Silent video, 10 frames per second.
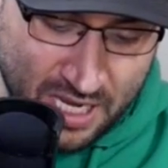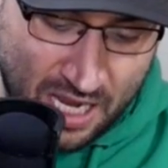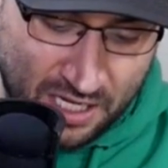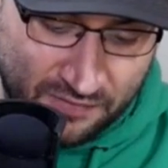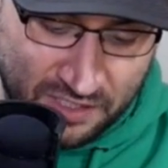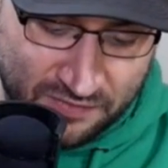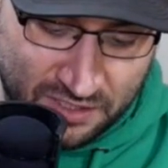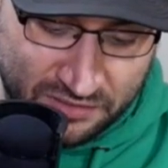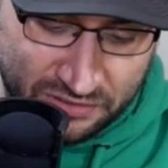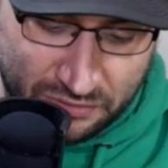and have even
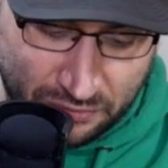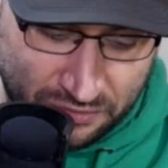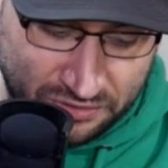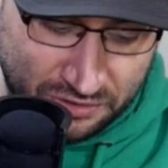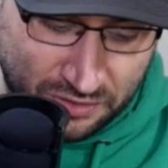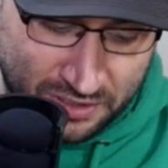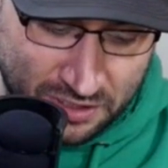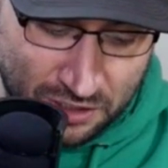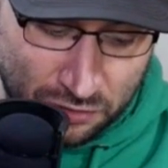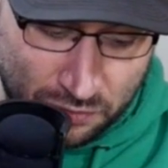instituted a strict
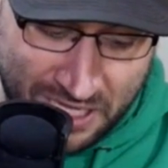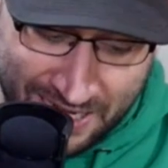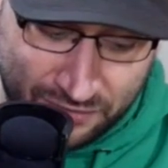"you can't